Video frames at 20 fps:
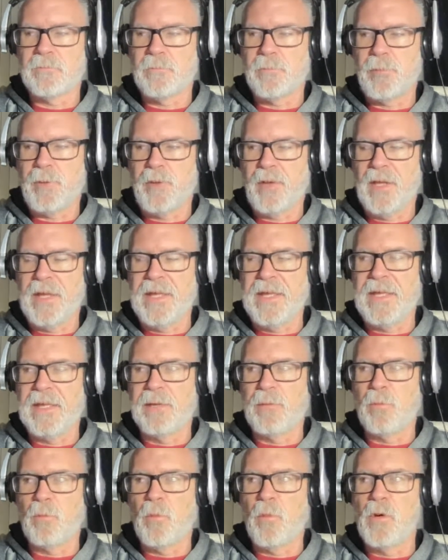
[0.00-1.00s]
play
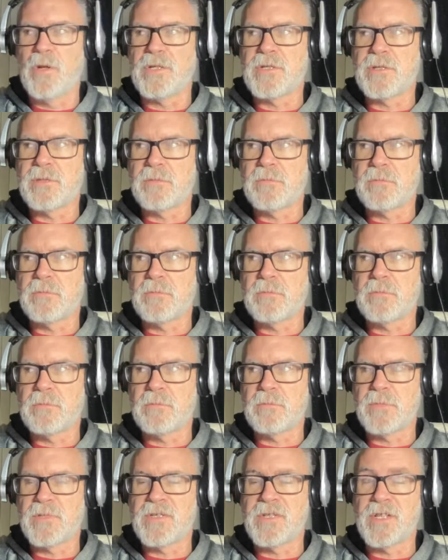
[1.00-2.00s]
which
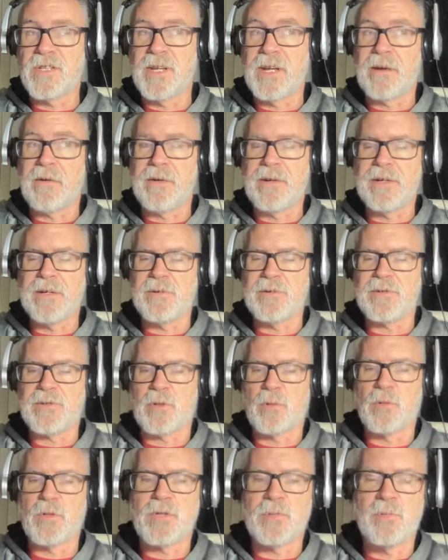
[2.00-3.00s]
scenarios or
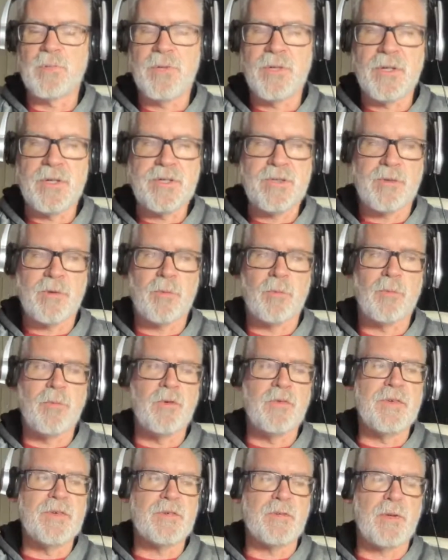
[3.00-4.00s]
which books or
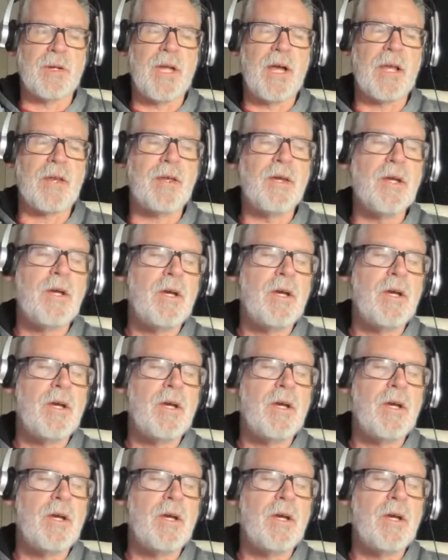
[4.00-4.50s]
movies or whatnot.